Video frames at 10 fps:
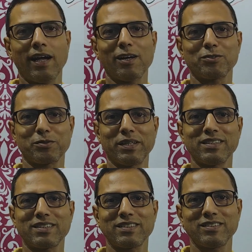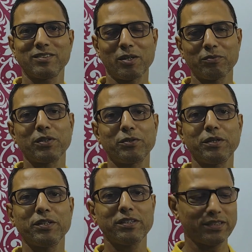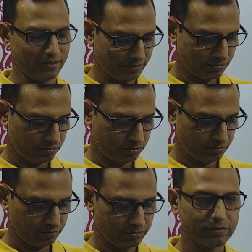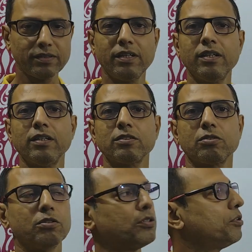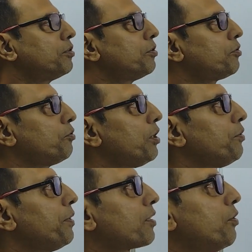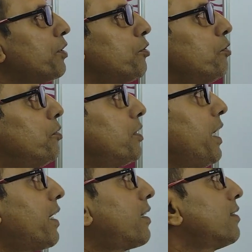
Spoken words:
Hello students, all of you are doing good. So today we are going to take